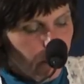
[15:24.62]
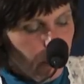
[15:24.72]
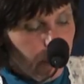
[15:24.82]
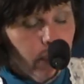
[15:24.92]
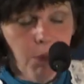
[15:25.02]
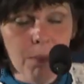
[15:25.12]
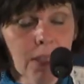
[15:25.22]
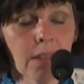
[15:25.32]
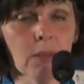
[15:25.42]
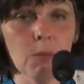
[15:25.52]
but it
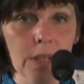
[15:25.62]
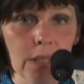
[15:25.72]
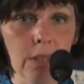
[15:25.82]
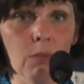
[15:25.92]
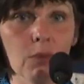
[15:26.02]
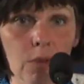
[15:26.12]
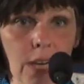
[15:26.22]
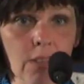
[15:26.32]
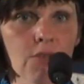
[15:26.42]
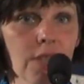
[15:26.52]
meant that we were
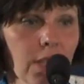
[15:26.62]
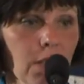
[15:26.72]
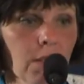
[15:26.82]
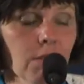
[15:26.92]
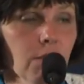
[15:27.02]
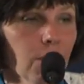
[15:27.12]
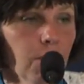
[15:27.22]
actually